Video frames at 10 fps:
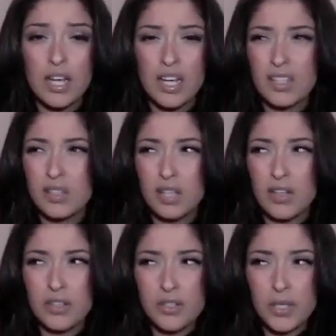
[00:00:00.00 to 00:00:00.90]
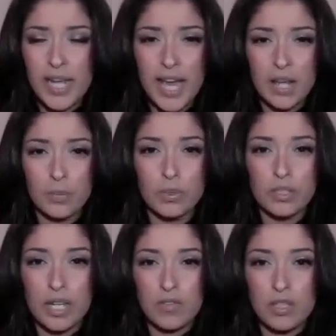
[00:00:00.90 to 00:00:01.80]
The other two I had were
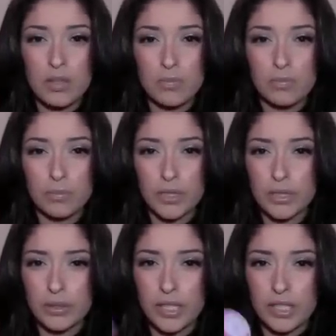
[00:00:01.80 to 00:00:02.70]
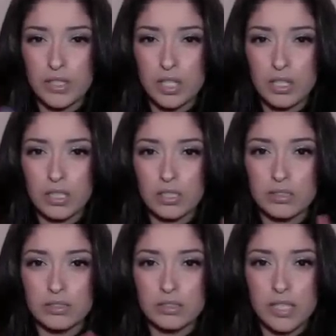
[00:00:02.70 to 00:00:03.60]
navy blue, like a dark
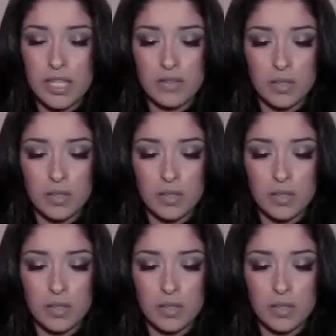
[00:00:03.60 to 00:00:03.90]
navy